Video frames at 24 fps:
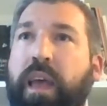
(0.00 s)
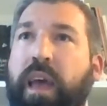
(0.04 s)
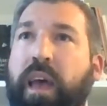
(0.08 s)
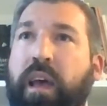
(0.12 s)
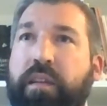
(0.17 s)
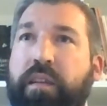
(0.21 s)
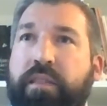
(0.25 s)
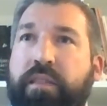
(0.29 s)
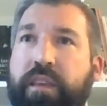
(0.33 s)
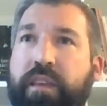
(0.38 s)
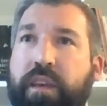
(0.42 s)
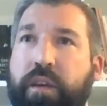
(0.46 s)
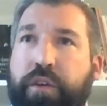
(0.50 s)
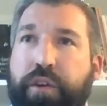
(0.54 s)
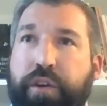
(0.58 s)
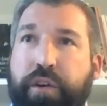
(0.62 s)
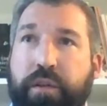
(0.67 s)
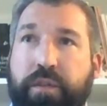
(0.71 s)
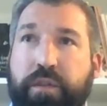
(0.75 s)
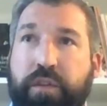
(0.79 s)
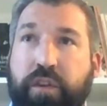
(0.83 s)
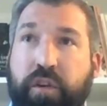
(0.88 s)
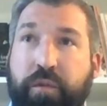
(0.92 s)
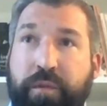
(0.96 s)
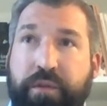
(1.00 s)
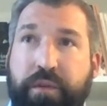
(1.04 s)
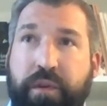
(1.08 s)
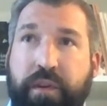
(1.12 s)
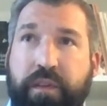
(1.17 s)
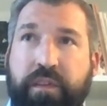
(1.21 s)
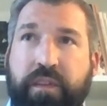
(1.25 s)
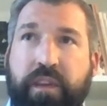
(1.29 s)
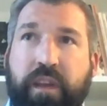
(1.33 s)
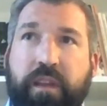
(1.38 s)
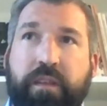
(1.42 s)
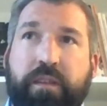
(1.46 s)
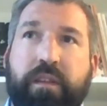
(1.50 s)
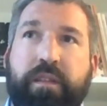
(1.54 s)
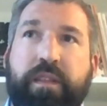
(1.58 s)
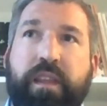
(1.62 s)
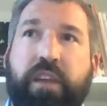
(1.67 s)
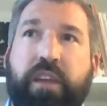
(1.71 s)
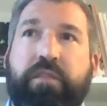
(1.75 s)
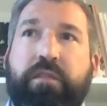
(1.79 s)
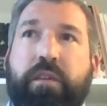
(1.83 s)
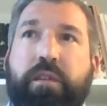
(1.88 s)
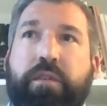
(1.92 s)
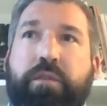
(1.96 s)
has secured numerous
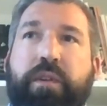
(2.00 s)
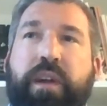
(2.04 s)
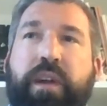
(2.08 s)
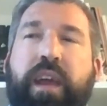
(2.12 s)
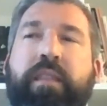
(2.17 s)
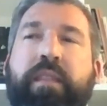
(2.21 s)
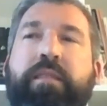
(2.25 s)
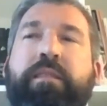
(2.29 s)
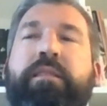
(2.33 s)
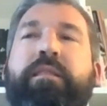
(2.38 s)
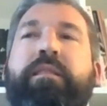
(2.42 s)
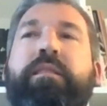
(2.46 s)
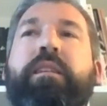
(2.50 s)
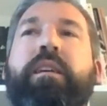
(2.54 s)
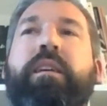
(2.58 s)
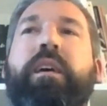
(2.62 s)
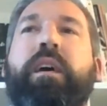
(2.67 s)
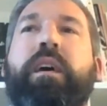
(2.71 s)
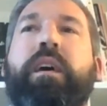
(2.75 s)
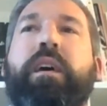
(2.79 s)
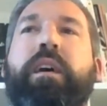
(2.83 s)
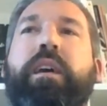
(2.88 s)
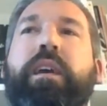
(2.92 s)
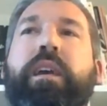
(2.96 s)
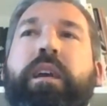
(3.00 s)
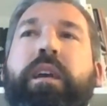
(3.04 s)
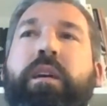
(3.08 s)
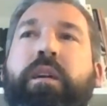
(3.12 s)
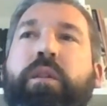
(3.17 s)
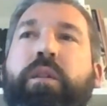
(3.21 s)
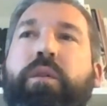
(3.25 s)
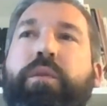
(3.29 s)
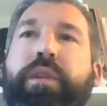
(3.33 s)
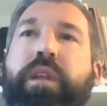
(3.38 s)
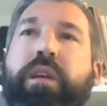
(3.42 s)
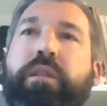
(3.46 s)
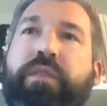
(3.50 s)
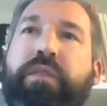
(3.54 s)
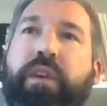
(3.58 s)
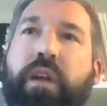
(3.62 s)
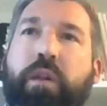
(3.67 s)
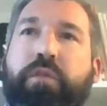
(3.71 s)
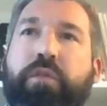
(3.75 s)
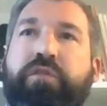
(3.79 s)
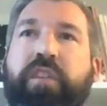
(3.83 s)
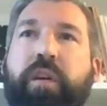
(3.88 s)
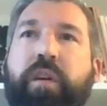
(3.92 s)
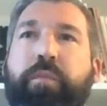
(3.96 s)
international grants, including
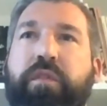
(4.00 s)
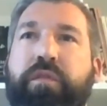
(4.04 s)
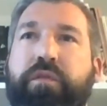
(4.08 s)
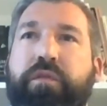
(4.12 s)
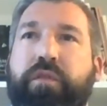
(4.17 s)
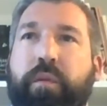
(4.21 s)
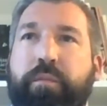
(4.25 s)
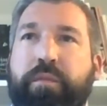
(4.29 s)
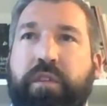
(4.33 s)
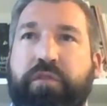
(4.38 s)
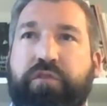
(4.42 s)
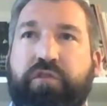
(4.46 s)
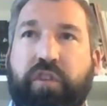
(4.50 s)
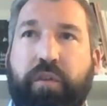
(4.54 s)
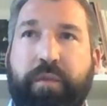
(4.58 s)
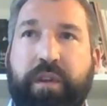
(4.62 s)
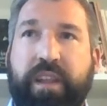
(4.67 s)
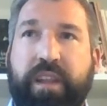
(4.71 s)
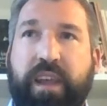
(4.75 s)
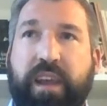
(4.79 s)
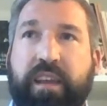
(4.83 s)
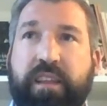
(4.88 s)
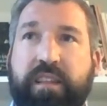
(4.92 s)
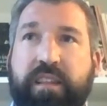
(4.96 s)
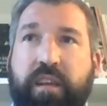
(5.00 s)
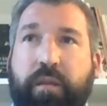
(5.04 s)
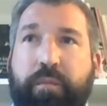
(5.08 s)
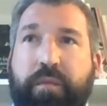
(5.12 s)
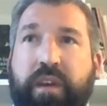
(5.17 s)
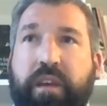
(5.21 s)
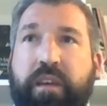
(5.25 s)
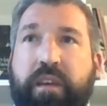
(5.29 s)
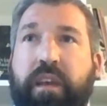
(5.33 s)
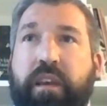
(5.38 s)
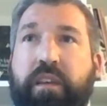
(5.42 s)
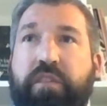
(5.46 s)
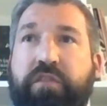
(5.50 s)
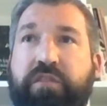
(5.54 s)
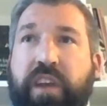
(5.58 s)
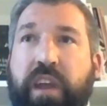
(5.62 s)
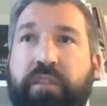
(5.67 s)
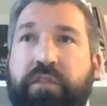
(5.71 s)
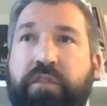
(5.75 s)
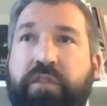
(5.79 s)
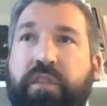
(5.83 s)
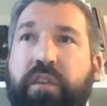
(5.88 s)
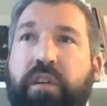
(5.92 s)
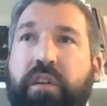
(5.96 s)
fellowships from the German Academic
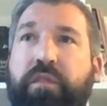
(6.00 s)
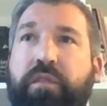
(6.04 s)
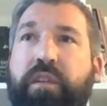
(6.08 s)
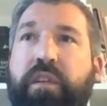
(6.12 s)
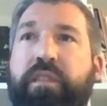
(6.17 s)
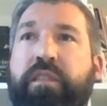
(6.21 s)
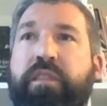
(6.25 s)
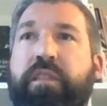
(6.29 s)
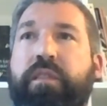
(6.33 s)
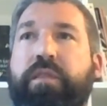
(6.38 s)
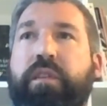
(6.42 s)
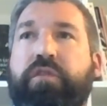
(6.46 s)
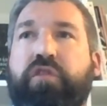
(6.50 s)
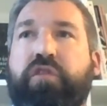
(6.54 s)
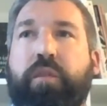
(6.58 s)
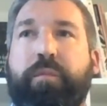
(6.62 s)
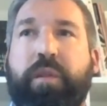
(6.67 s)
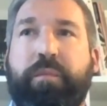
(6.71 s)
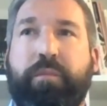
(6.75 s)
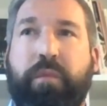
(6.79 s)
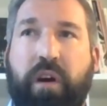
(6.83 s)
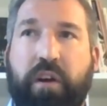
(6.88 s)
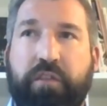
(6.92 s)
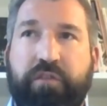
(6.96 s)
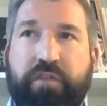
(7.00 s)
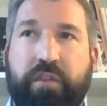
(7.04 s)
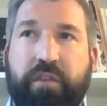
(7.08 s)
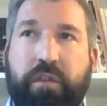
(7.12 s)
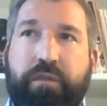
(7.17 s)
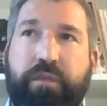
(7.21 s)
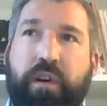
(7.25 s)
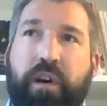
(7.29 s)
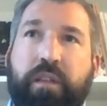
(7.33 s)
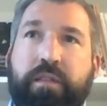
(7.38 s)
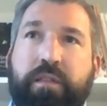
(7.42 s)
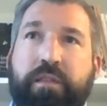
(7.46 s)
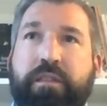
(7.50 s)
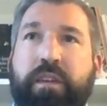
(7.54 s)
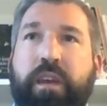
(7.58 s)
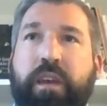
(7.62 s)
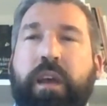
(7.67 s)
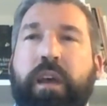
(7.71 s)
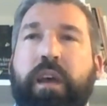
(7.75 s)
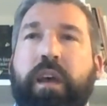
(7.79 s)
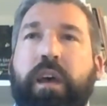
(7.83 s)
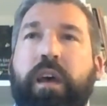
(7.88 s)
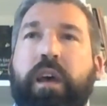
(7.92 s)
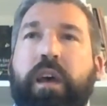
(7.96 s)
Exchange Service, the German Marshall Fund,
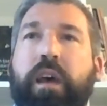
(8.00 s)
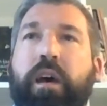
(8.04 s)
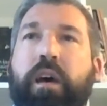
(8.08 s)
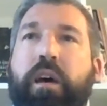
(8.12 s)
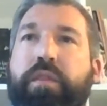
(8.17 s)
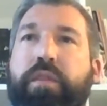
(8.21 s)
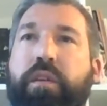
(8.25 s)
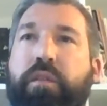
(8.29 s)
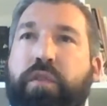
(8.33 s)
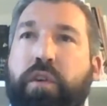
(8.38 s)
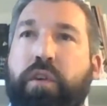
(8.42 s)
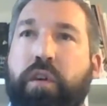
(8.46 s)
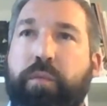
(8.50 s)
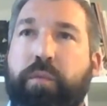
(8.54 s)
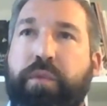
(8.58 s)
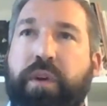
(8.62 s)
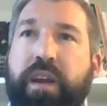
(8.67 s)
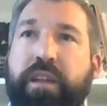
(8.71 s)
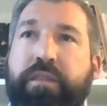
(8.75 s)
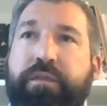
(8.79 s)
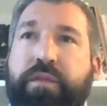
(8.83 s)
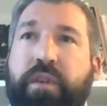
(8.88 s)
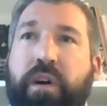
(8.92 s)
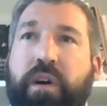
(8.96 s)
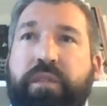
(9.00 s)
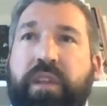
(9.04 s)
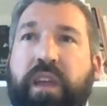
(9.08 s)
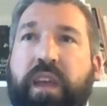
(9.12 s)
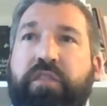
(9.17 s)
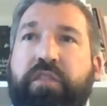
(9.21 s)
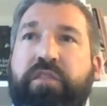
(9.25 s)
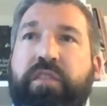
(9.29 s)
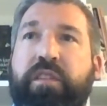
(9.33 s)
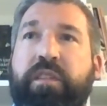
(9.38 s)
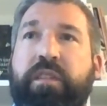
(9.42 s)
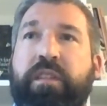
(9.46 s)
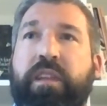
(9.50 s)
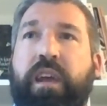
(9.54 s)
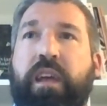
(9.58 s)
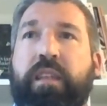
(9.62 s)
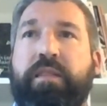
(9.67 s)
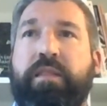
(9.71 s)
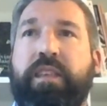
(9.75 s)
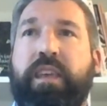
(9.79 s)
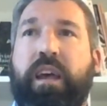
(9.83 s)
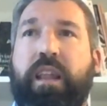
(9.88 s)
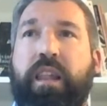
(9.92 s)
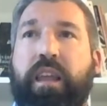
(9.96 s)
the Fulbright Foundation,
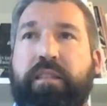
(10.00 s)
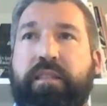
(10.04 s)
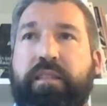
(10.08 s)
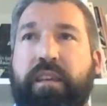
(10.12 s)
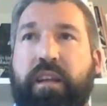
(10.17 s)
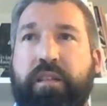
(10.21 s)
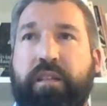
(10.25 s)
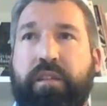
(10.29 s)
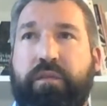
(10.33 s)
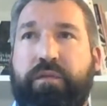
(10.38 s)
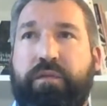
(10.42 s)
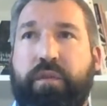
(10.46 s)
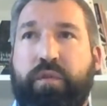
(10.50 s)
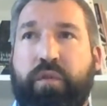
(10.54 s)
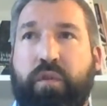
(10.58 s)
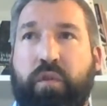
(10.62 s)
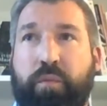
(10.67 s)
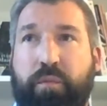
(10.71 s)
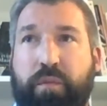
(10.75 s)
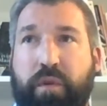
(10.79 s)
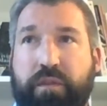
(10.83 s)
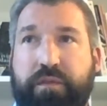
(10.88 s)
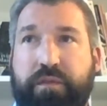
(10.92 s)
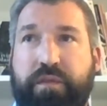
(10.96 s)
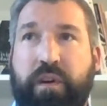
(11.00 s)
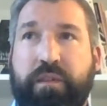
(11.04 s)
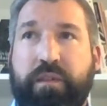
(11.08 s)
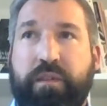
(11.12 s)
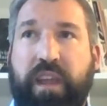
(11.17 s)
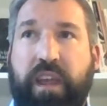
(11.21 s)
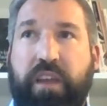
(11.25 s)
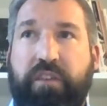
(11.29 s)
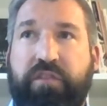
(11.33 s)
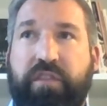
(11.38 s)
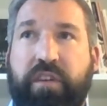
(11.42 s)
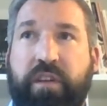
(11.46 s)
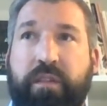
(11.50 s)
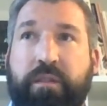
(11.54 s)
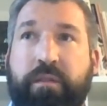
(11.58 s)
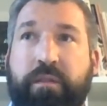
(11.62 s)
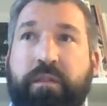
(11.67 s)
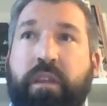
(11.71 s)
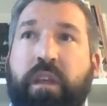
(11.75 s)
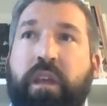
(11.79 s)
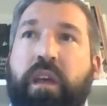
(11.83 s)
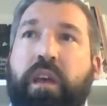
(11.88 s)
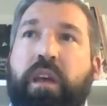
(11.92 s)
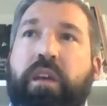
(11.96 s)
and the Alexander von Humboldt
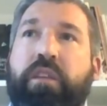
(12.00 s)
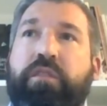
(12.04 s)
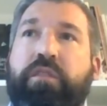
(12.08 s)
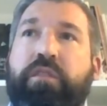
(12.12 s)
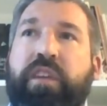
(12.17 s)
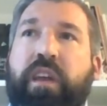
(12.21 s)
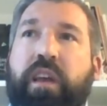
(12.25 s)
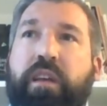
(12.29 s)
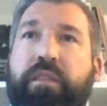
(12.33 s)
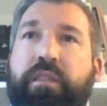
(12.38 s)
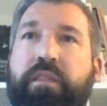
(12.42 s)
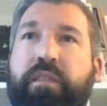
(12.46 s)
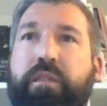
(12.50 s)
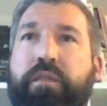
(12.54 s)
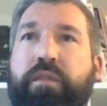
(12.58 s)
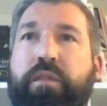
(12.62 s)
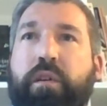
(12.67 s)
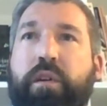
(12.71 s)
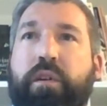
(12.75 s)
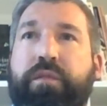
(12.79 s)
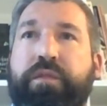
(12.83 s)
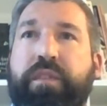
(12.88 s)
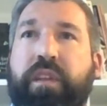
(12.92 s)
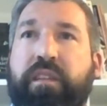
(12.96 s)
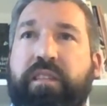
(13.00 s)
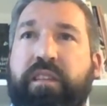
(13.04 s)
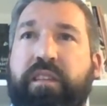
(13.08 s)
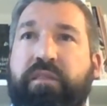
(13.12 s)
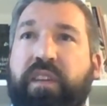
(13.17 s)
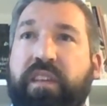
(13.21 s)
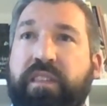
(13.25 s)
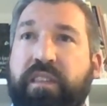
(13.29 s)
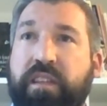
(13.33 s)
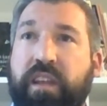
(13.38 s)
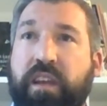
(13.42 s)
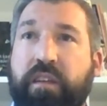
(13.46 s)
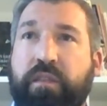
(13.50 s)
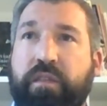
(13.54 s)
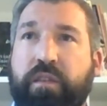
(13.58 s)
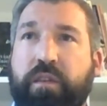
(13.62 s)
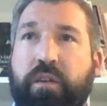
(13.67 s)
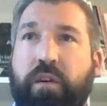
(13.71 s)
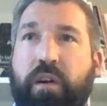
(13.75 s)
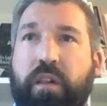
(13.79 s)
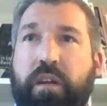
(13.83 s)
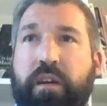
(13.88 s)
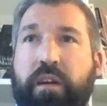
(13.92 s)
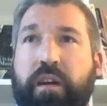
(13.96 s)
Foundation. She has served as a visiting
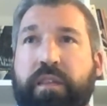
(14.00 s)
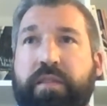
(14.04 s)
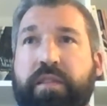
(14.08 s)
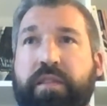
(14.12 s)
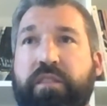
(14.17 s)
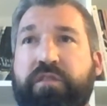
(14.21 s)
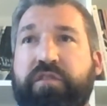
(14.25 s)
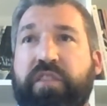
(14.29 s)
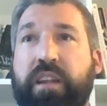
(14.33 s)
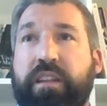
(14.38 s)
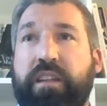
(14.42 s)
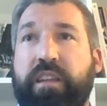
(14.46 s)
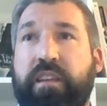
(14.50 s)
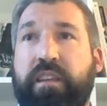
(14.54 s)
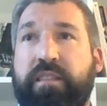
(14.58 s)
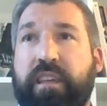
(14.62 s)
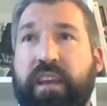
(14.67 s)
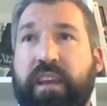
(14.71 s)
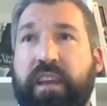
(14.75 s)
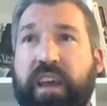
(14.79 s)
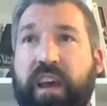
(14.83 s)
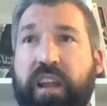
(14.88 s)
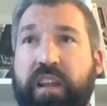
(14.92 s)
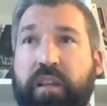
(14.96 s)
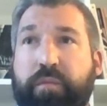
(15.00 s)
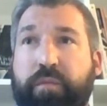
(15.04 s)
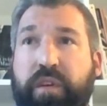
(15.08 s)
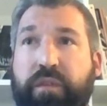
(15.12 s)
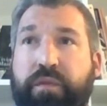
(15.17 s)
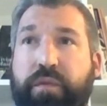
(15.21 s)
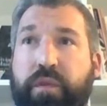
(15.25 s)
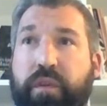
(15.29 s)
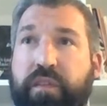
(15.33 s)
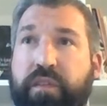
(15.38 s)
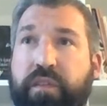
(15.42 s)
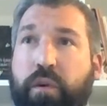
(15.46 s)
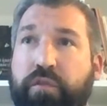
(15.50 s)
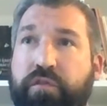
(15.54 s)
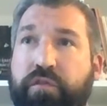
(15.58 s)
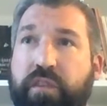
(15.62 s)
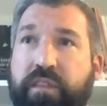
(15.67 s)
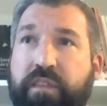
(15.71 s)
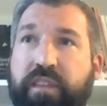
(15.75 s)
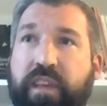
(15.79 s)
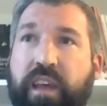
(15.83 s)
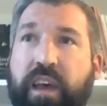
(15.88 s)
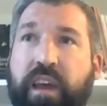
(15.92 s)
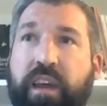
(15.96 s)
scholar at the Chinese Academy for
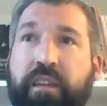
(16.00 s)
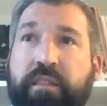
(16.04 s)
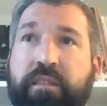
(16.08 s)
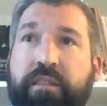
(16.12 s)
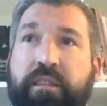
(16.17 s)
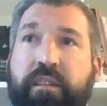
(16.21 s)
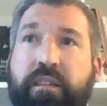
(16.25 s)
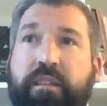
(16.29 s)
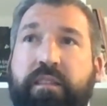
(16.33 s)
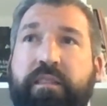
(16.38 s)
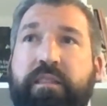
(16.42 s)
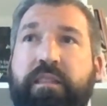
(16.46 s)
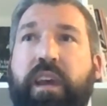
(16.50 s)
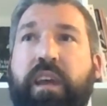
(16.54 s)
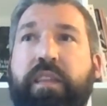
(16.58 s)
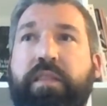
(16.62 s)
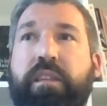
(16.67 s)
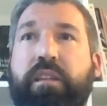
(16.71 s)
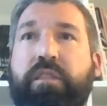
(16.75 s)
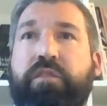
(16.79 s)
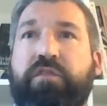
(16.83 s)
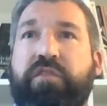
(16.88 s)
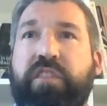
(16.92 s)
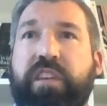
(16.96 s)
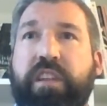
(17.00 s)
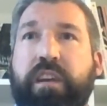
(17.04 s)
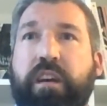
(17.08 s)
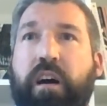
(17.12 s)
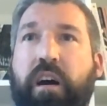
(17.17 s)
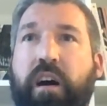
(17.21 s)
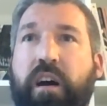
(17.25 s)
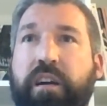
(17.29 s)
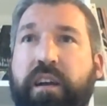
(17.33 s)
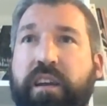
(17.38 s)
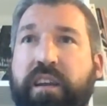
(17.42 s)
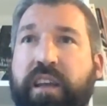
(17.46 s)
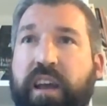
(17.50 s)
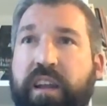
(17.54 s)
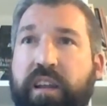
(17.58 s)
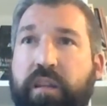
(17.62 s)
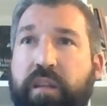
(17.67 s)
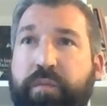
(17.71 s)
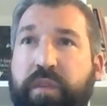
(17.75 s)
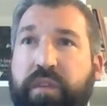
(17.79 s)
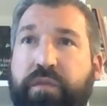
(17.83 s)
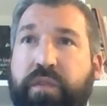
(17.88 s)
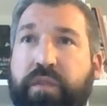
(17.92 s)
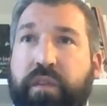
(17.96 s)
Social Sciences, at the GDR
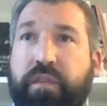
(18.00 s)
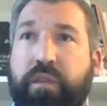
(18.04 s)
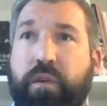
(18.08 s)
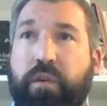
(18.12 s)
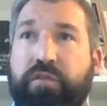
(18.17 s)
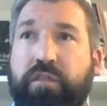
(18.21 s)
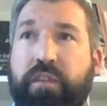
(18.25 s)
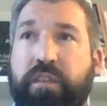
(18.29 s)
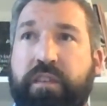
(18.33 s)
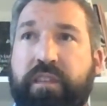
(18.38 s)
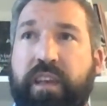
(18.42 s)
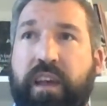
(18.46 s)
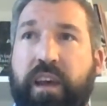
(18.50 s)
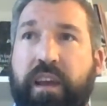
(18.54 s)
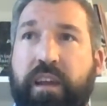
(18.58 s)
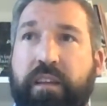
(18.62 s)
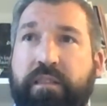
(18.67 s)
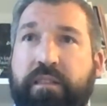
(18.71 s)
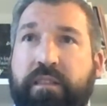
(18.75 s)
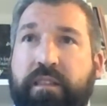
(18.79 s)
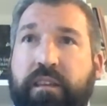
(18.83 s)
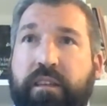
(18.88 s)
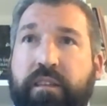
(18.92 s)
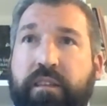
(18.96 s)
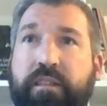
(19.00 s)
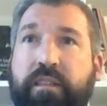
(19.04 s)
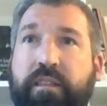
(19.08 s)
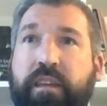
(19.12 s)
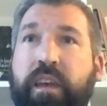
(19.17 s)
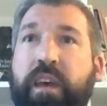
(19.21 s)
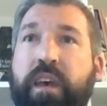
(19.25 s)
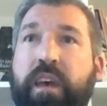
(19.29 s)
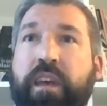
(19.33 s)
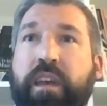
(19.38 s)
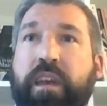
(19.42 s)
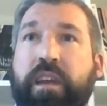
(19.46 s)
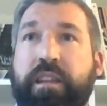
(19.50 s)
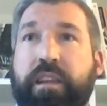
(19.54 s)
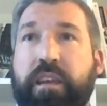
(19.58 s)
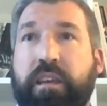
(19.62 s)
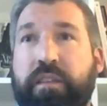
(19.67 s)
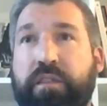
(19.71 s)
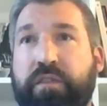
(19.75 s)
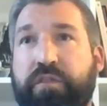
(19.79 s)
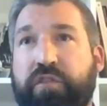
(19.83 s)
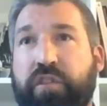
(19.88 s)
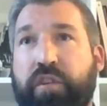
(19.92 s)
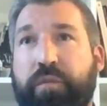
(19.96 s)
Academy for Social Sciences in
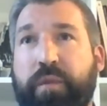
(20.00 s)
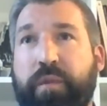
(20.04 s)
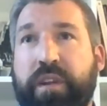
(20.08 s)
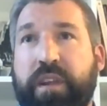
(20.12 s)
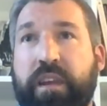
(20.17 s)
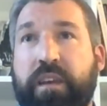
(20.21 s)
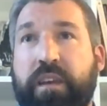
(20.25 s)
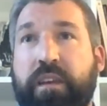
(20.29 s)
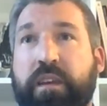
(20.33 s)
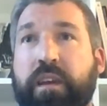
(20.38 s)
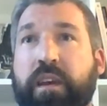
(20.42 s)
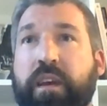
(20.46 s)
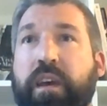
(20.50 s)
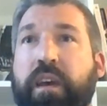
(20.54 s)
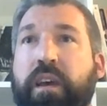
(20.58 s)
East Germany.